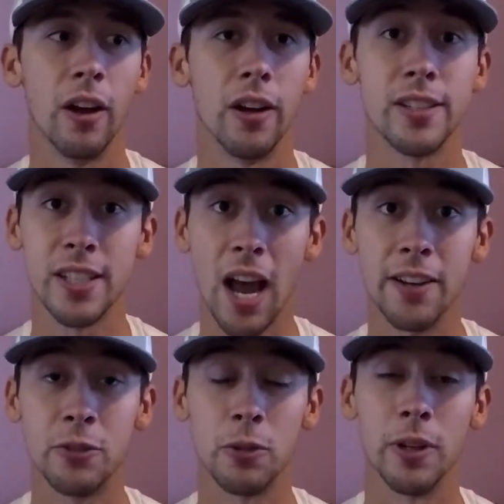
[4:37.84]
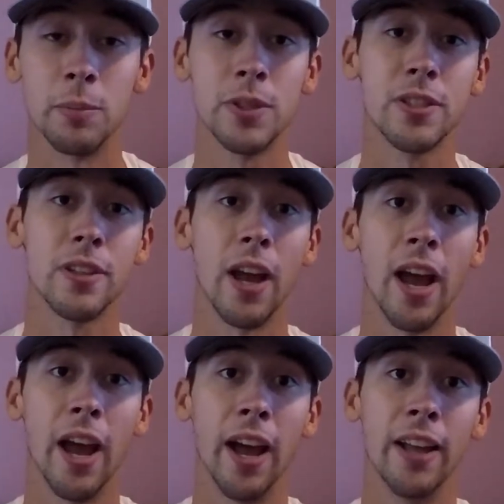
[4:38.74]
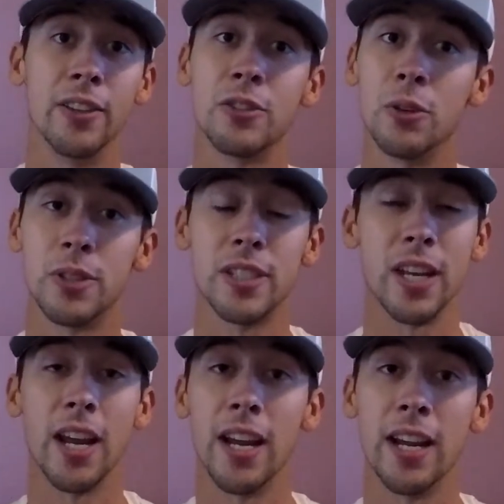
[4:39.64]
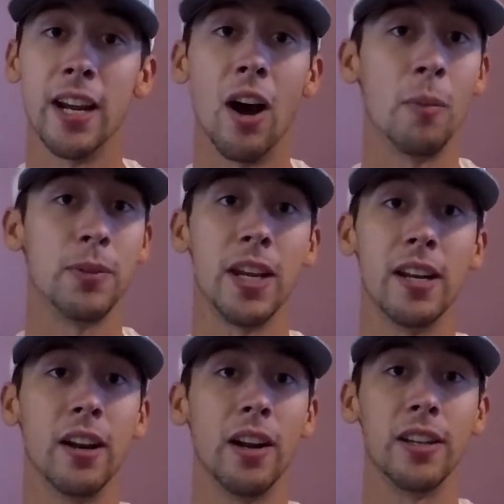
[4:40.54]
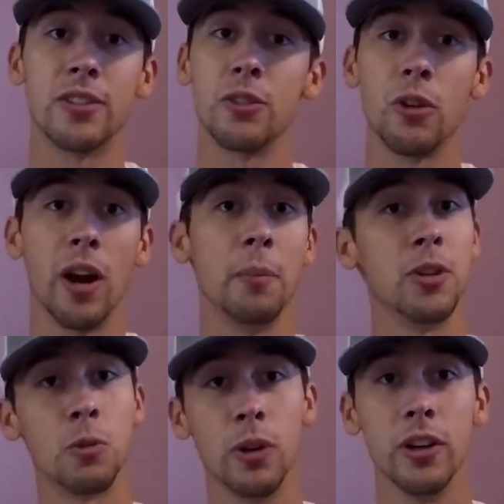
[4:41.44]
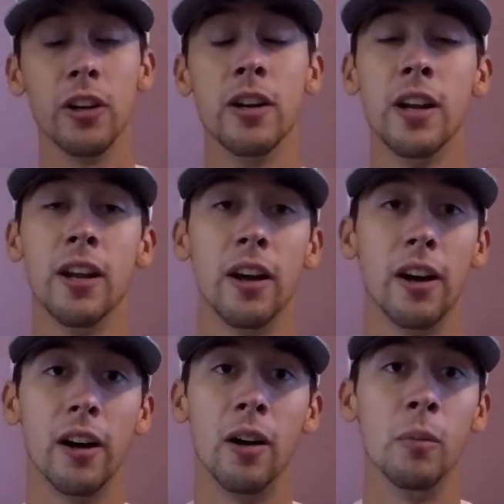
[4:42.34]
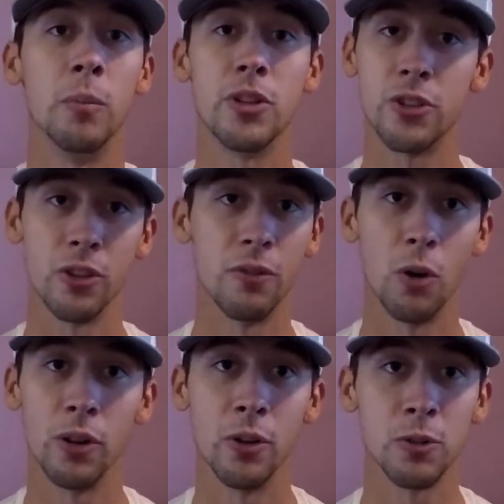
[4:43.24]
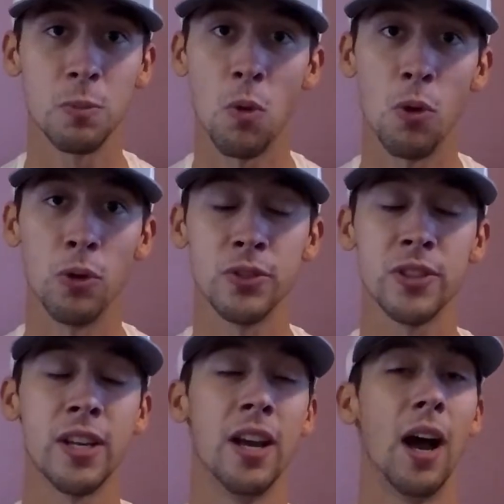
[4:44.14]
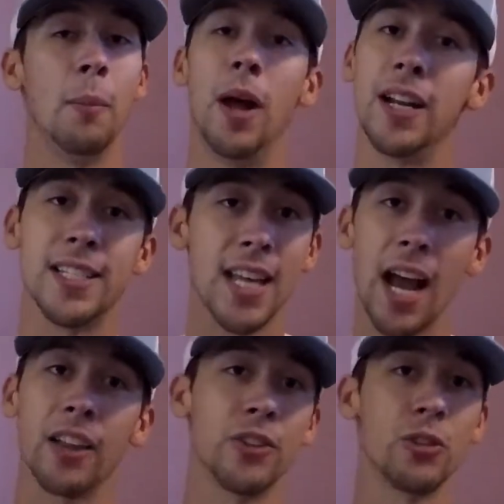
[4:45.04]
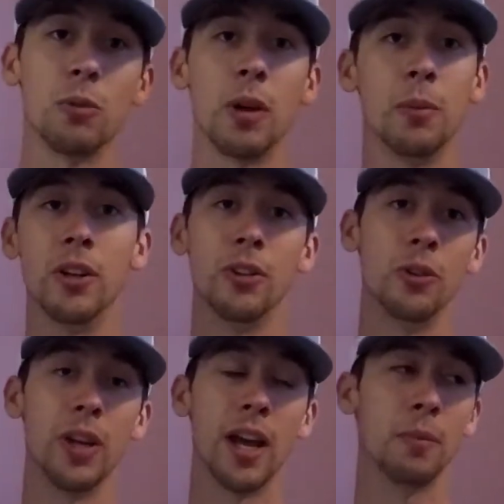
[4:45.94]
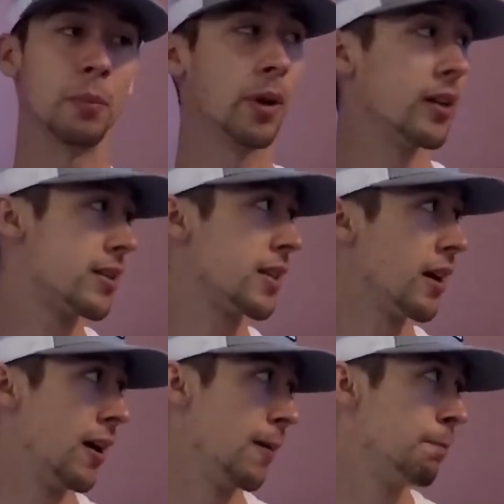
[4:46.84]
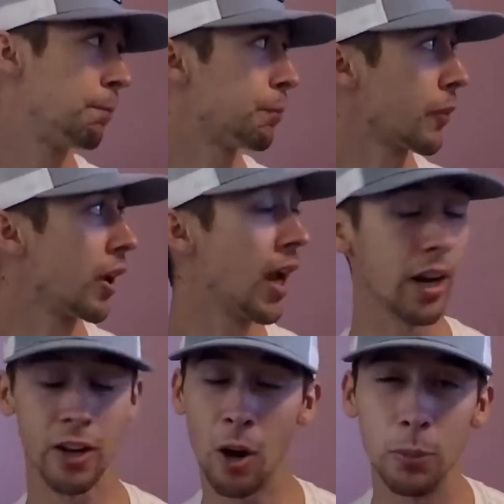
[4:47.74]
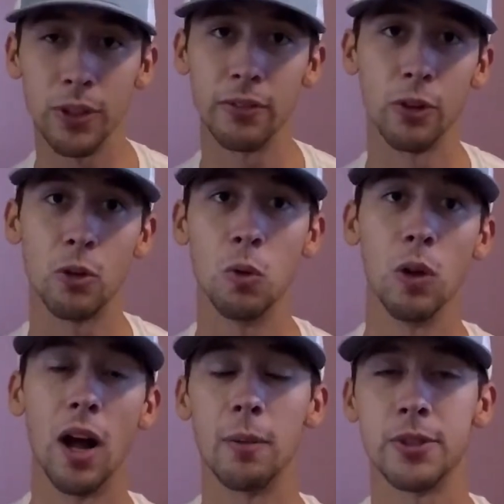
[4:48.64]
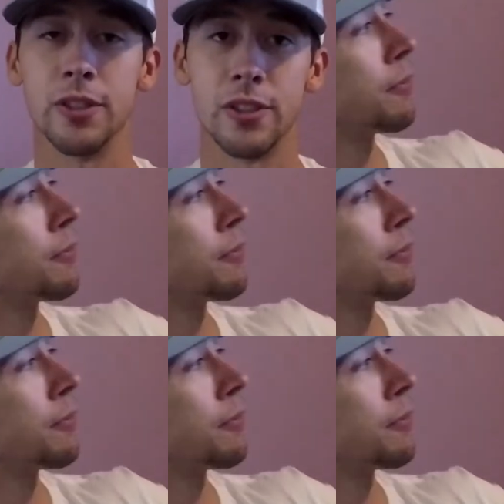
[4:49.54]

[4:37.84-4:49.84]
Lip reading: side trips, and so stay updated on Instagram and Twitter. Be sure to vote in those polls. I'm not exactly sure what I'm going to do yet, but got a couple different cool options.